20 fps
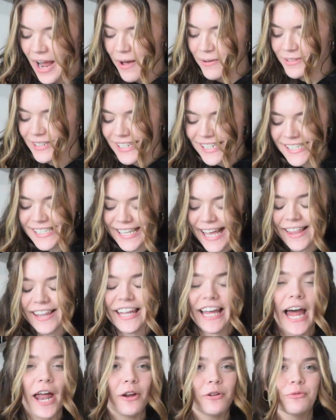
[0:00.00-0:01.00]
I was gonna say
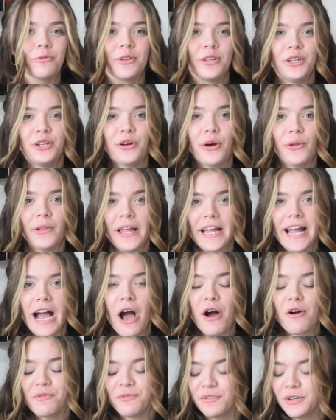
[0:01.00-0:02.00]
like I don't really know like
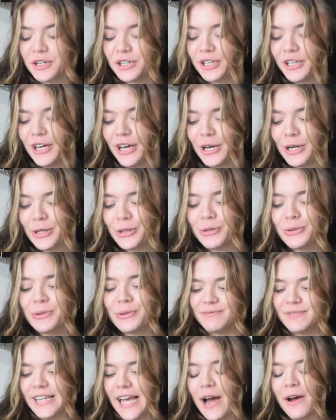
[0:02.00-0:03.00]
how far to
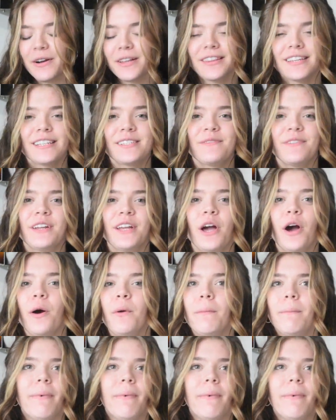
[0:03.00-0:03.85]
go down in this video